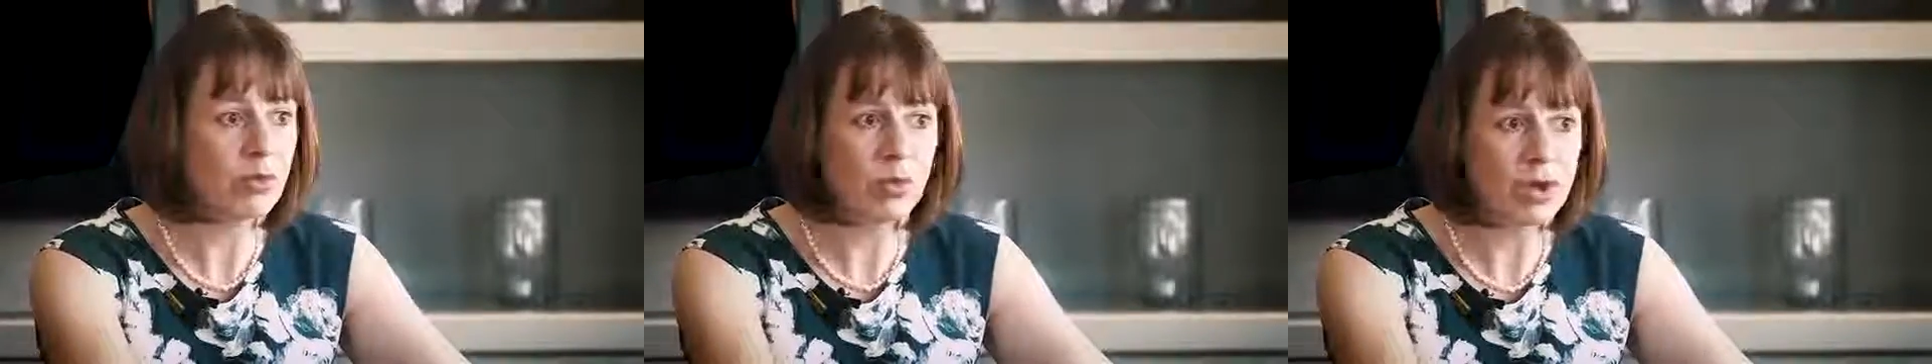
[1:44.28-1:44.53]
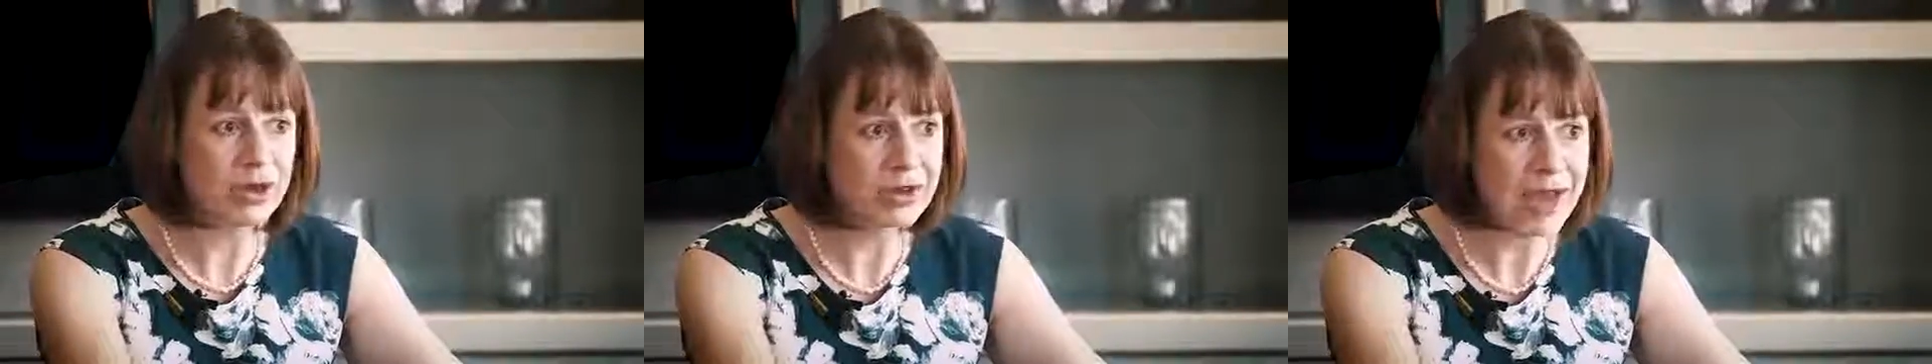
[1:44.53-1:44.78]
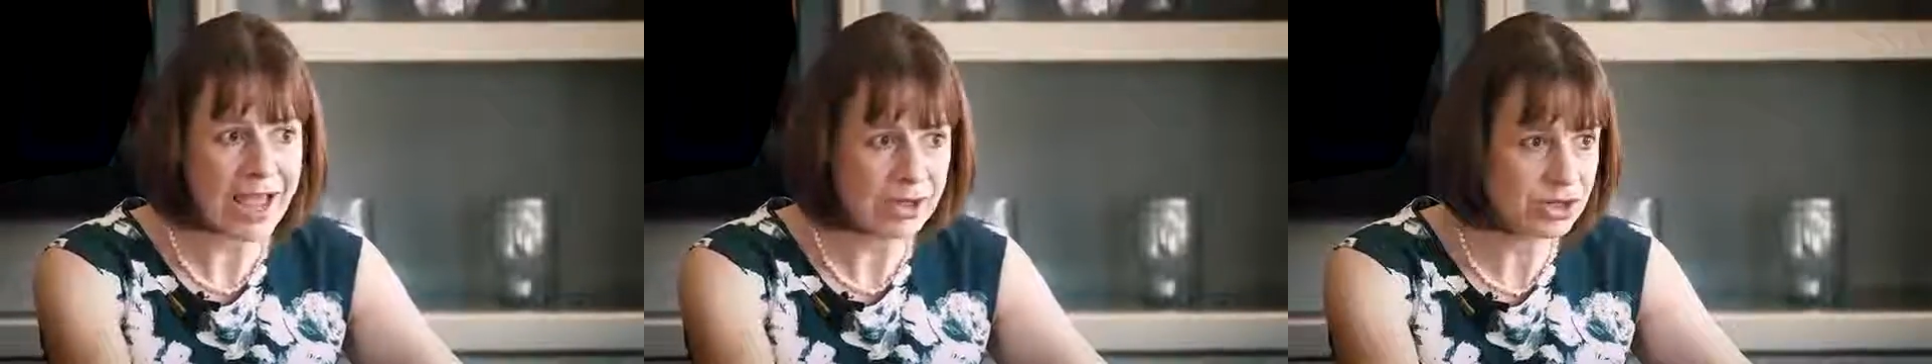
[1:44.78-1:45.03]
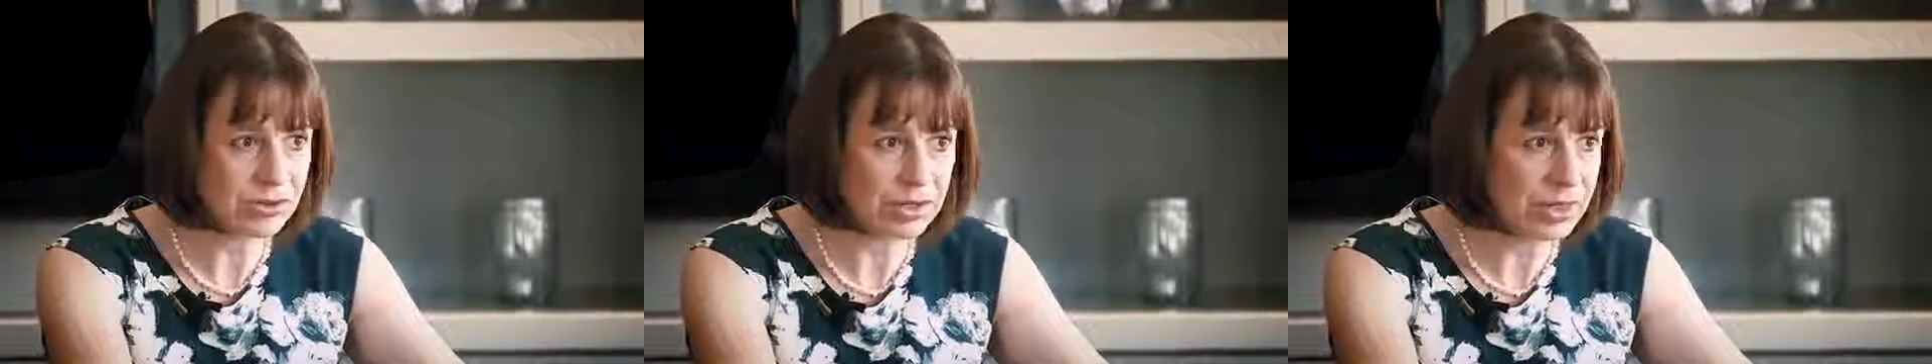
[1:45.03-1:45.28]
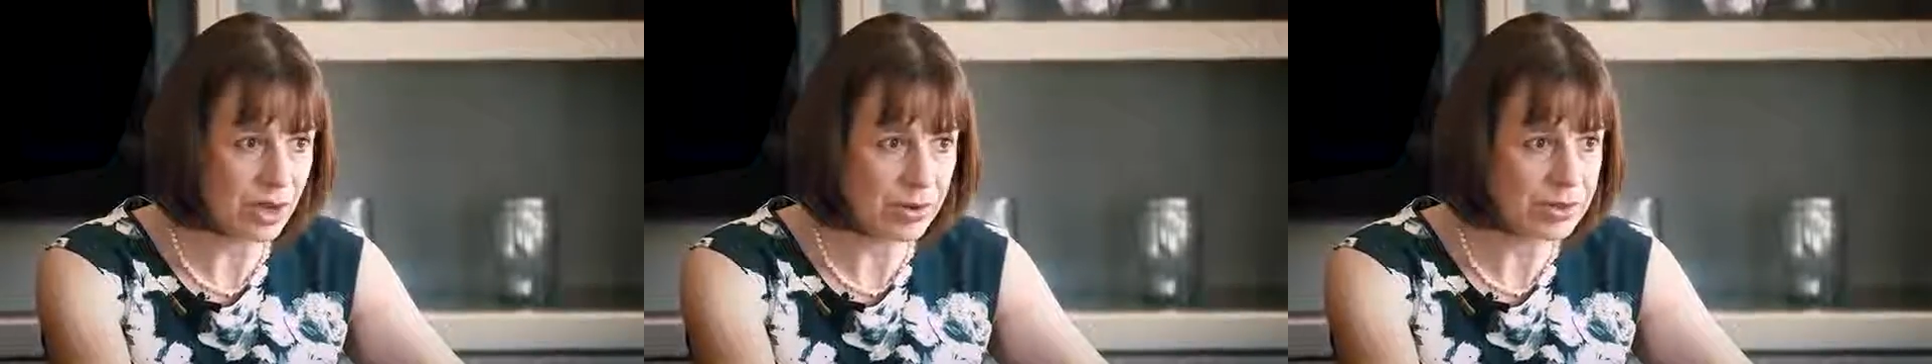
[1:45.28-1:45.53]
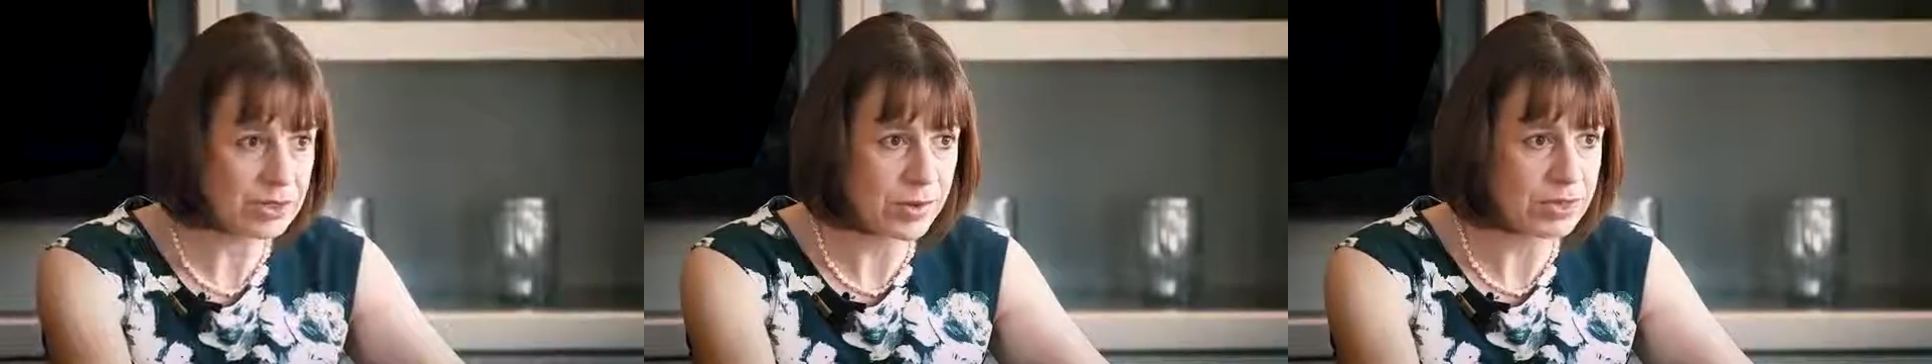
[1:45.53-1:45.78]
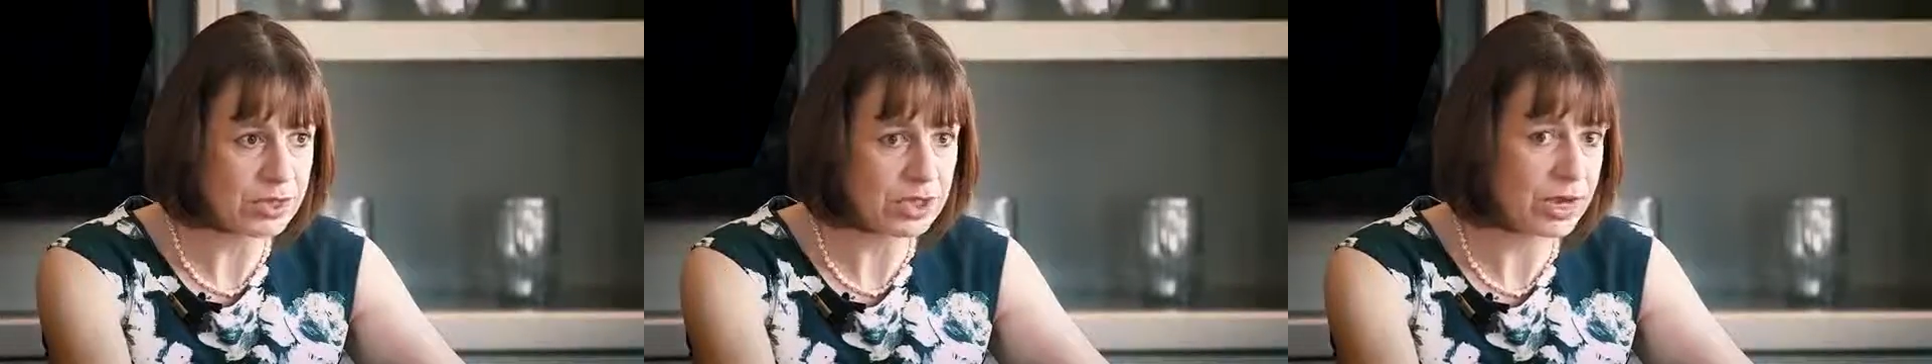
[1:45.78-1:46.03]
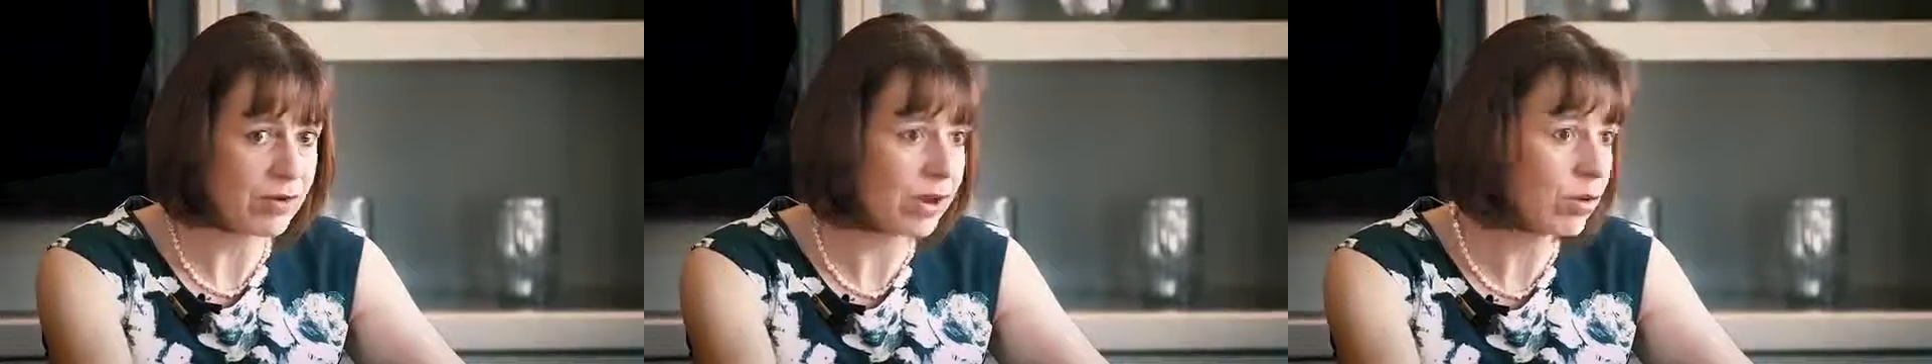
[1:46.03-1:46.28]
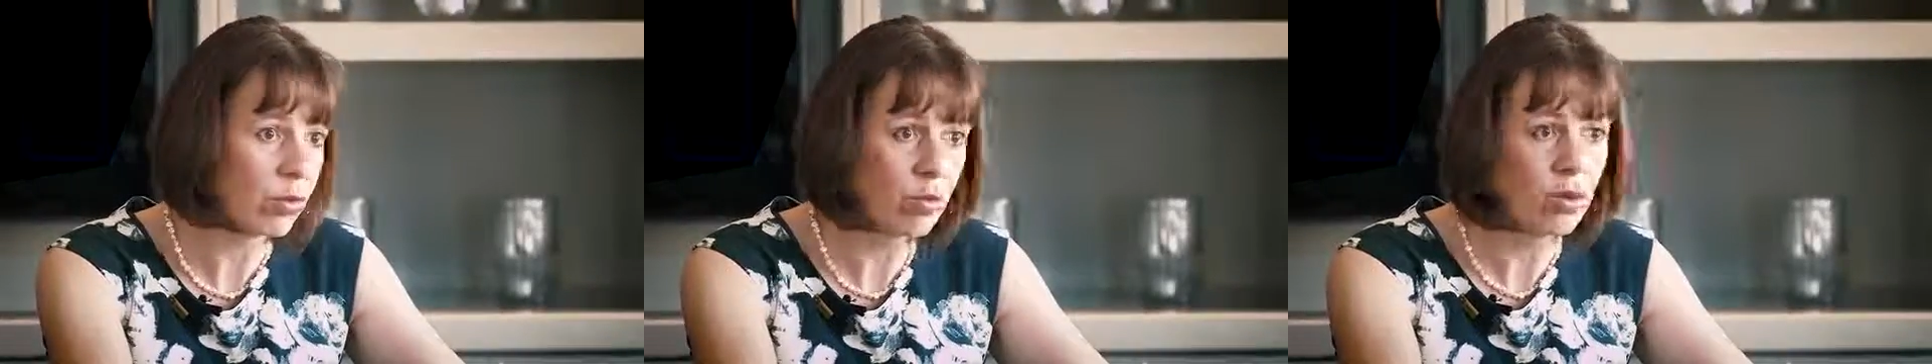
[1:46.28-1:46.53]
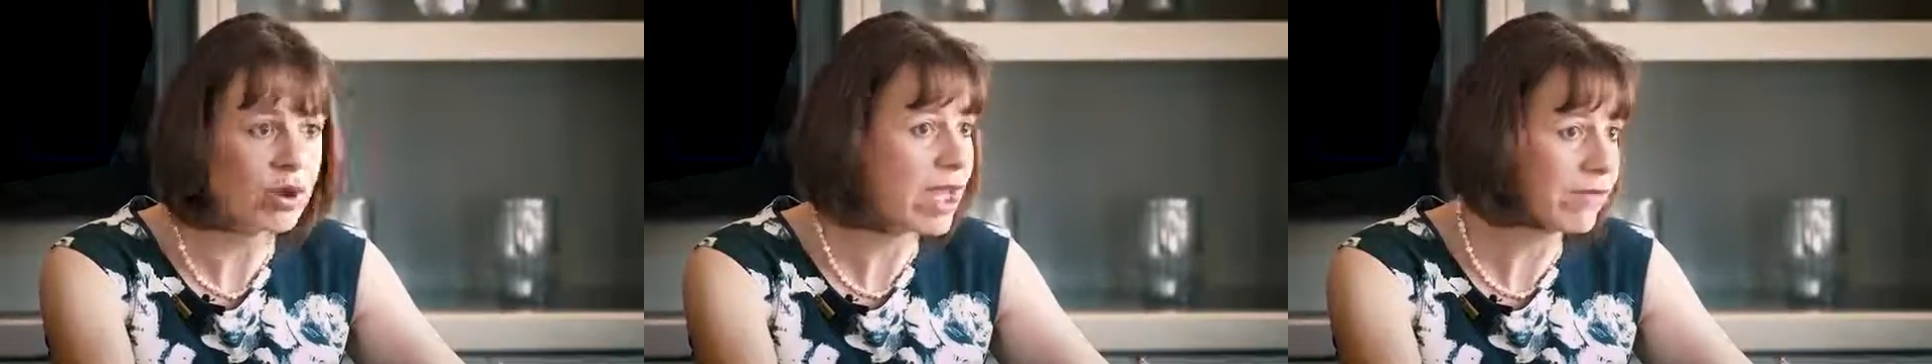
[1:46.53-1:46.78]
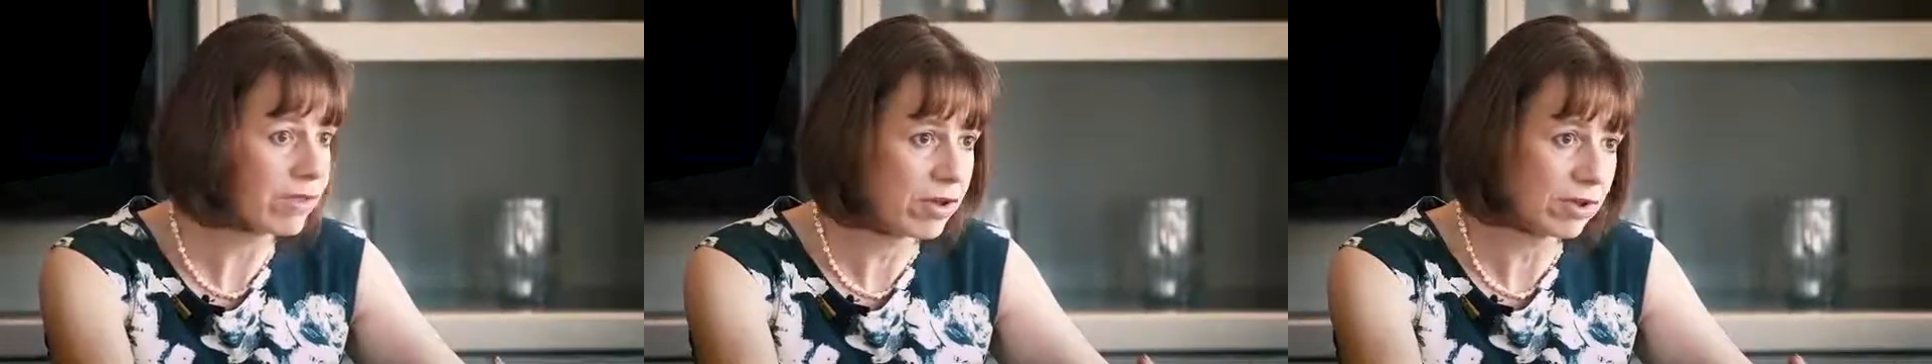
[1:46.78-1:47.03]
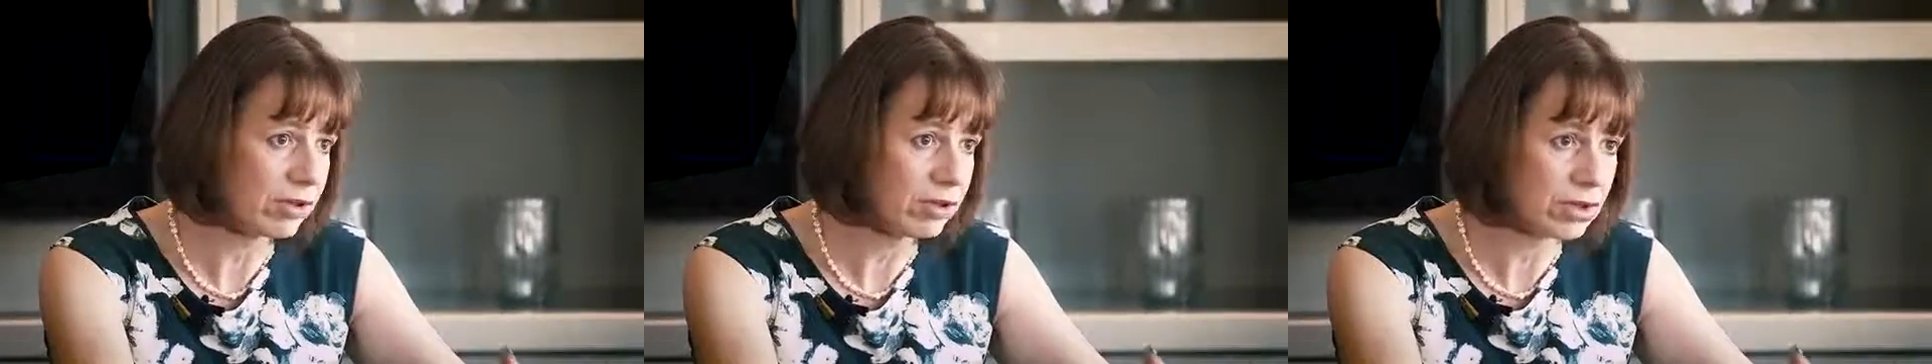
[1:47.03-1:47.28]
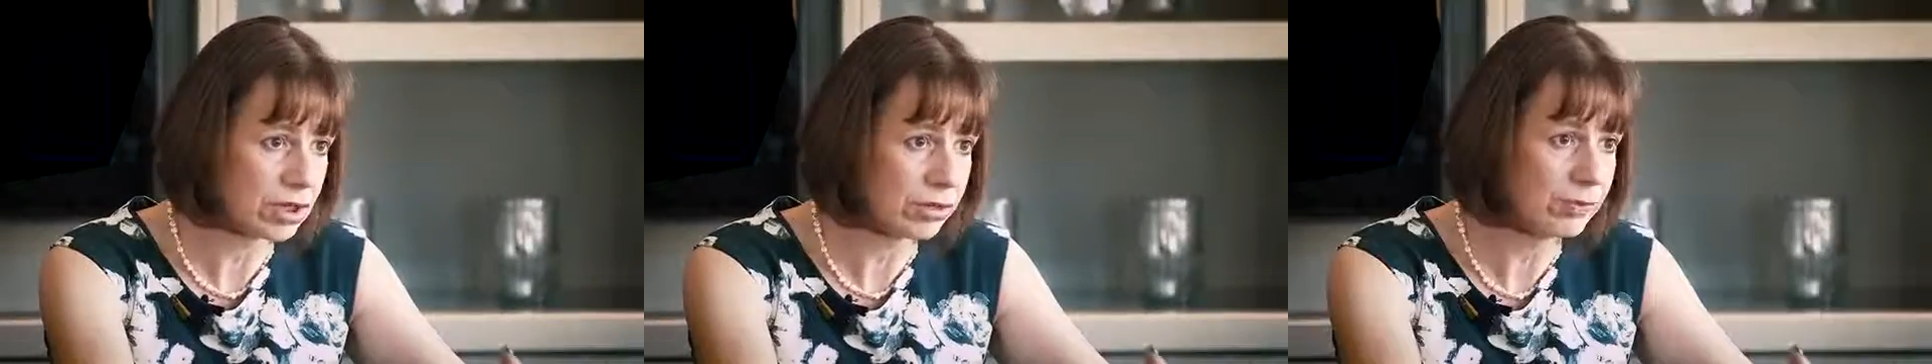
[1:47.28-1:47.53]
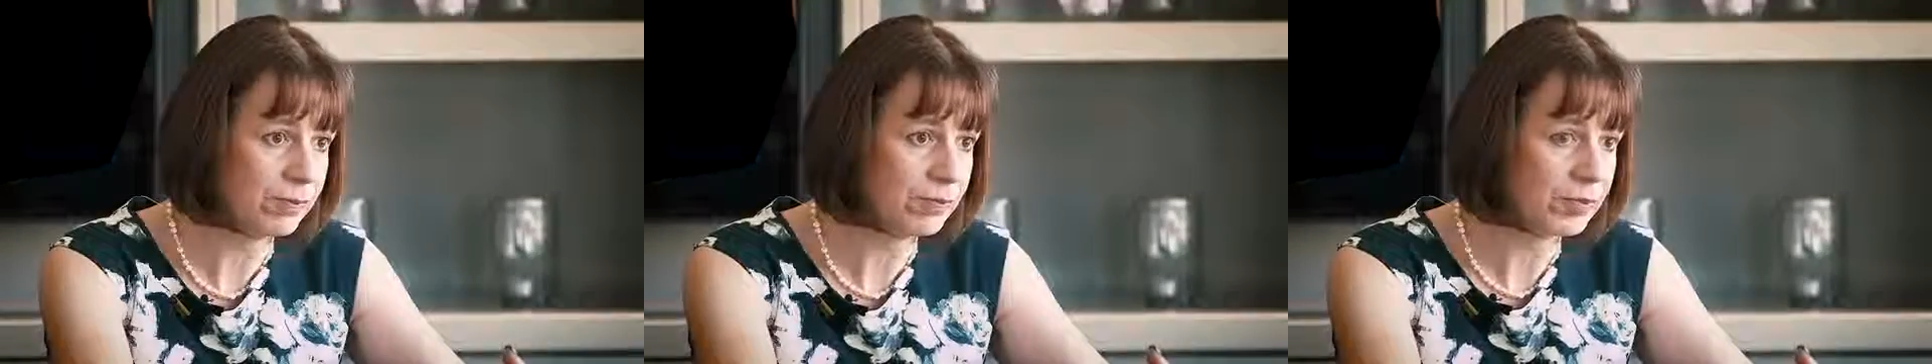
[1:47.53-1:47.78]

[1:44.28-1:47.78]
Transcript: will naturally go into engineering whatever you do.